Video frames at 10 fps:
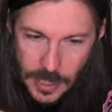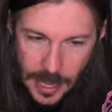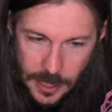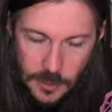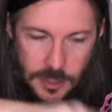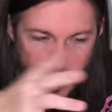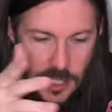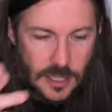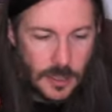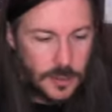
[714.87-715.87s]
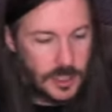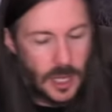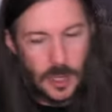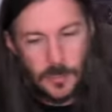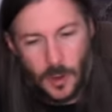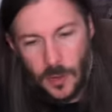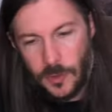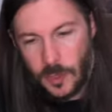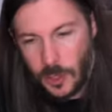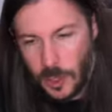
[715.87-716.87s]
and you can see those up on
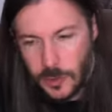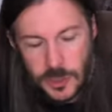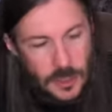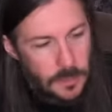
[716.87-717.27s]
the close